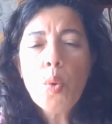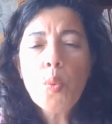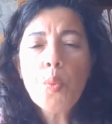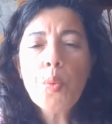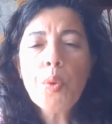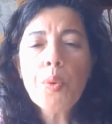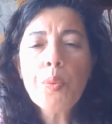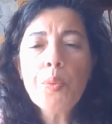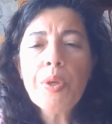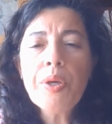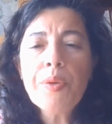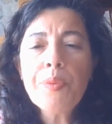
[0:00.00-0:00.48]

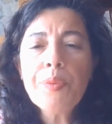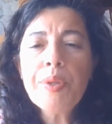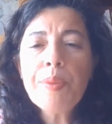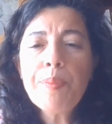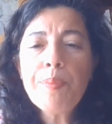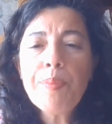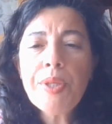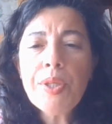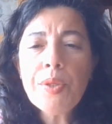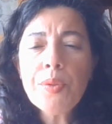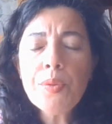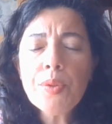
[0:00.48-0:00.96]
We will
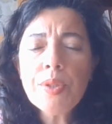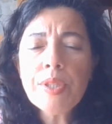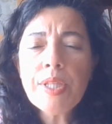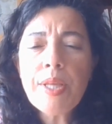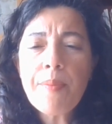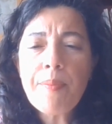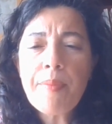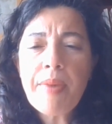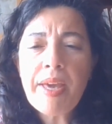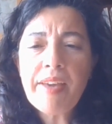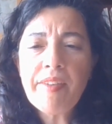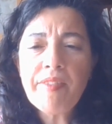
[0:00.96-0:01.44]
review the
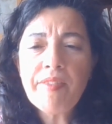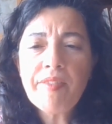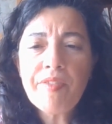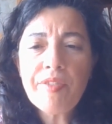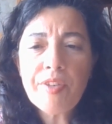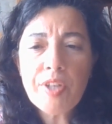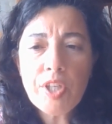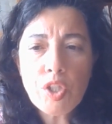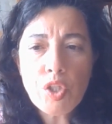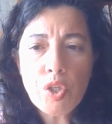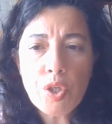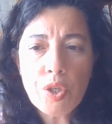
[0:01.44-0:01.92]
main
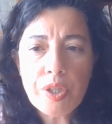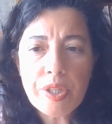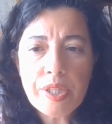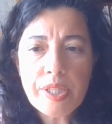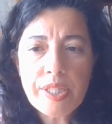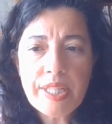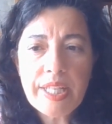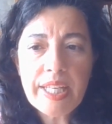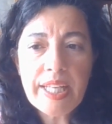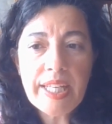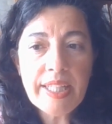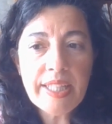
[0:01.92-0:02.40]

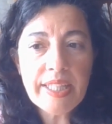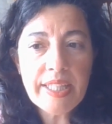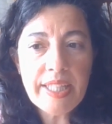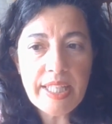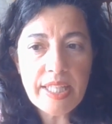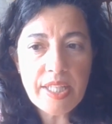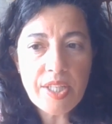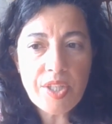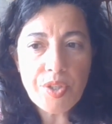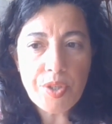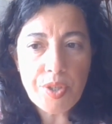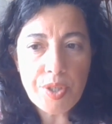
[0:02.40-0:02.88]
features in
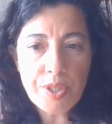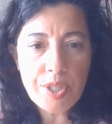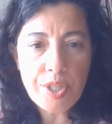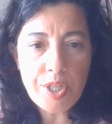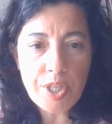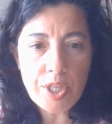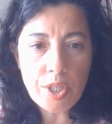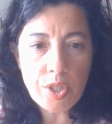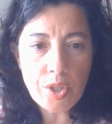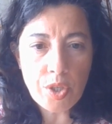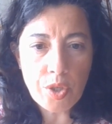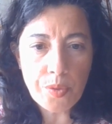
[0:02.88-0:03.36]
this
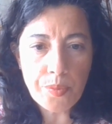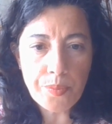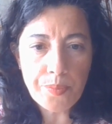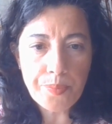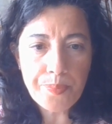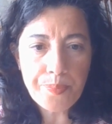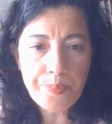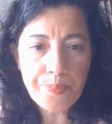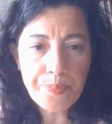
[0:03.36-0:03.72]
transition.